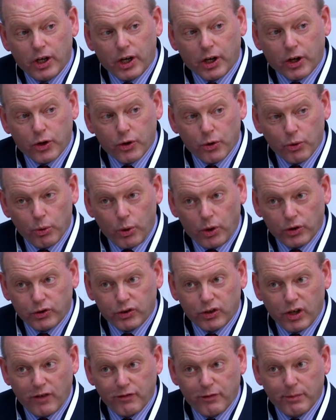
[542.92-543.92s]
across
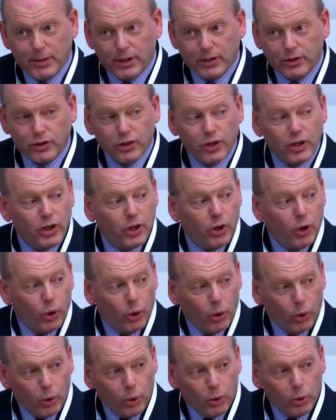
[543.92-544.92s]
government
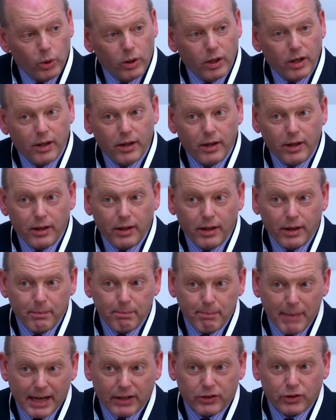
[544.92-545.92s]
all
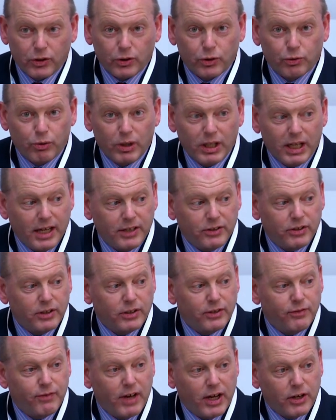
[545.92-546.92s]
matters relating
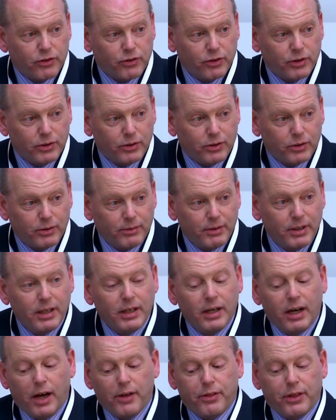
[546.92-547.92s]
to veterans.
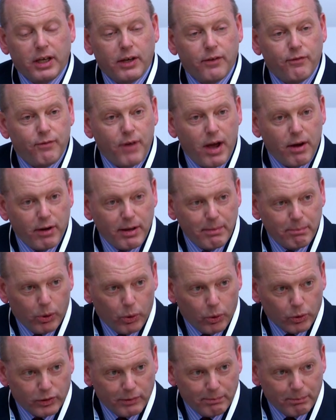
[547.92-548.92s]
I think a very
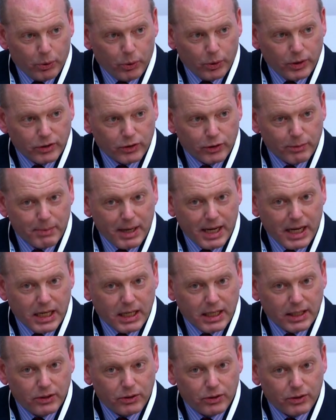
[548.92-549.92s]
important point to
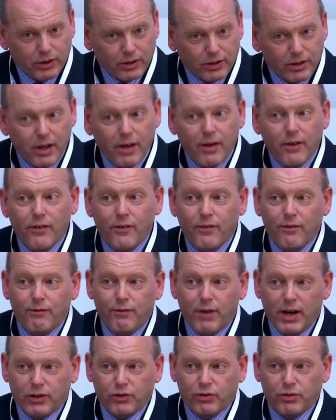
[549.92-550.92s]
make is that
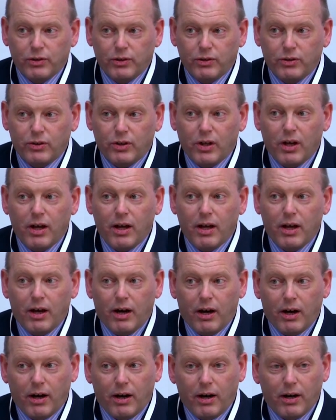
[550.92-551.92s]
veterans
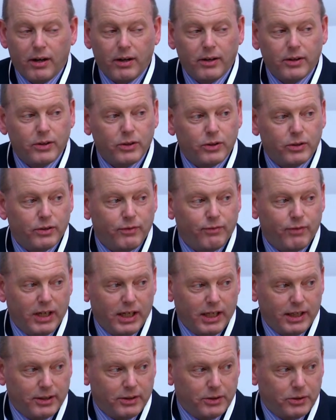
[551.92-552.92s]
are
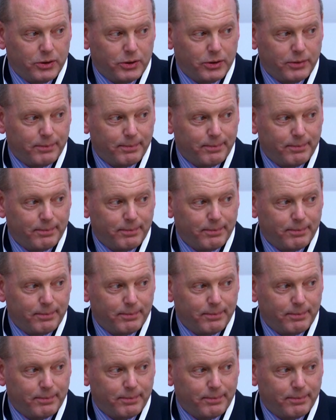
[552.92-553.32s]
civilians.